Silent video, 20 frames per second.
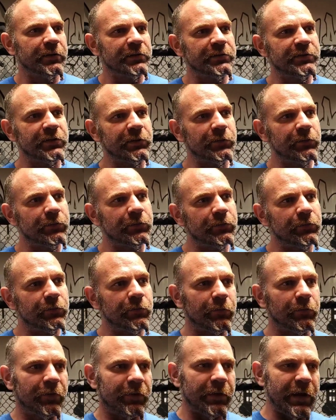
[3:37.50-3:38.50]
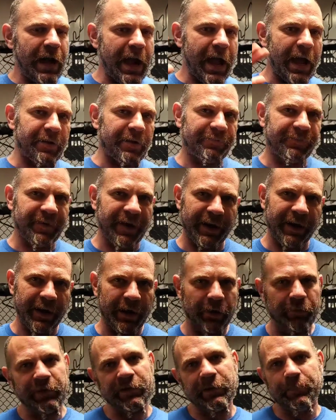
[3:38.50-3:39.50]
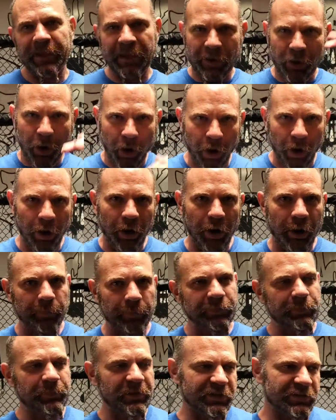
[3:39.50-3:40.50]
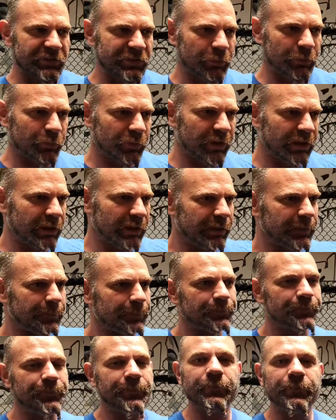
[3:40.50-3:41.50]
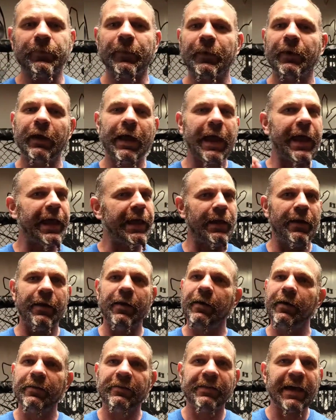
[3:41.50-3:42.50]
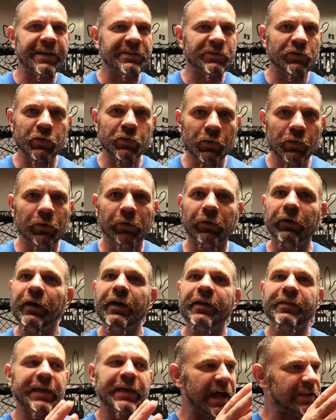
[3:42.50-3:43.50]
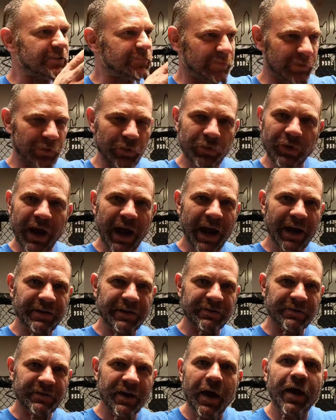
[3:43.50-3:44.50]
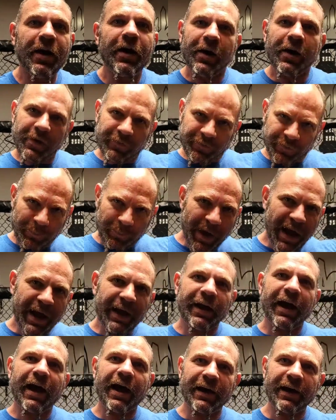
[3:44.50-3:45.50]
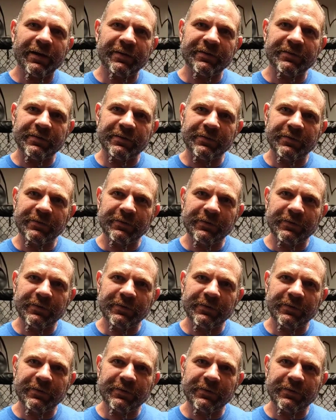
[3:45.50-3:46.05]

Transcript: to not fight angry, be calm, be serene. Hey, that's cool. That's for you guys. For my guys,